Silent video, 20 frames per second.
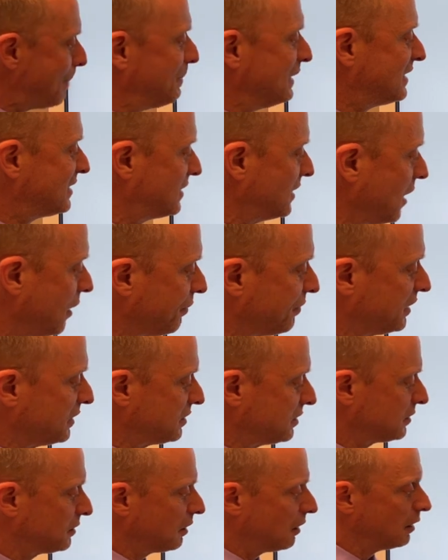itself, this
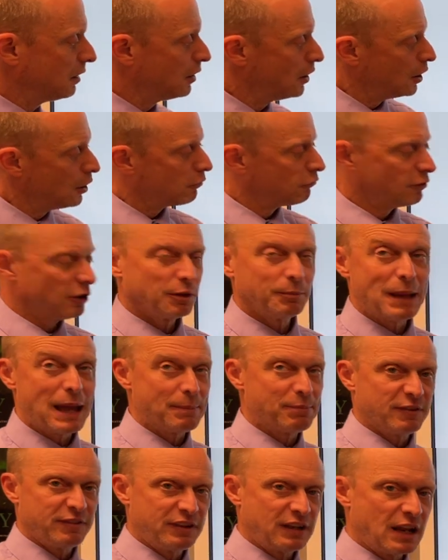is a real map
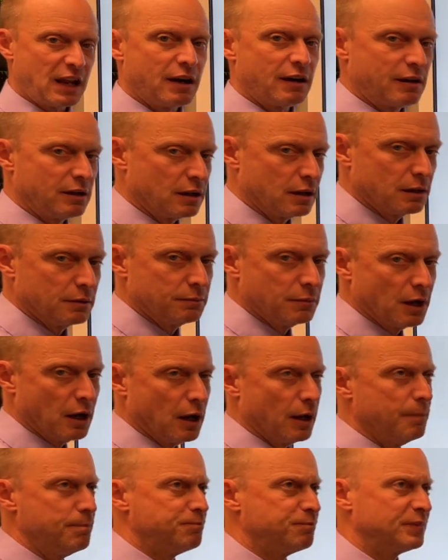of an area
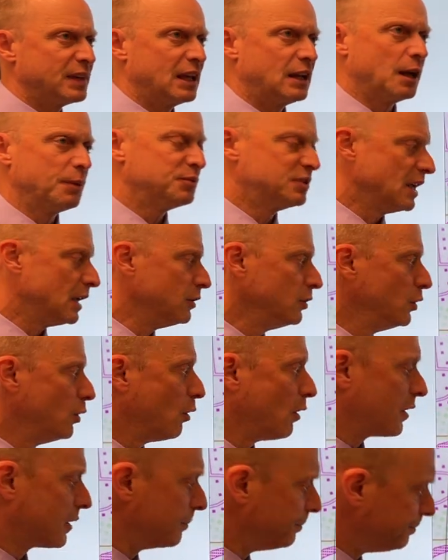in upstate New York.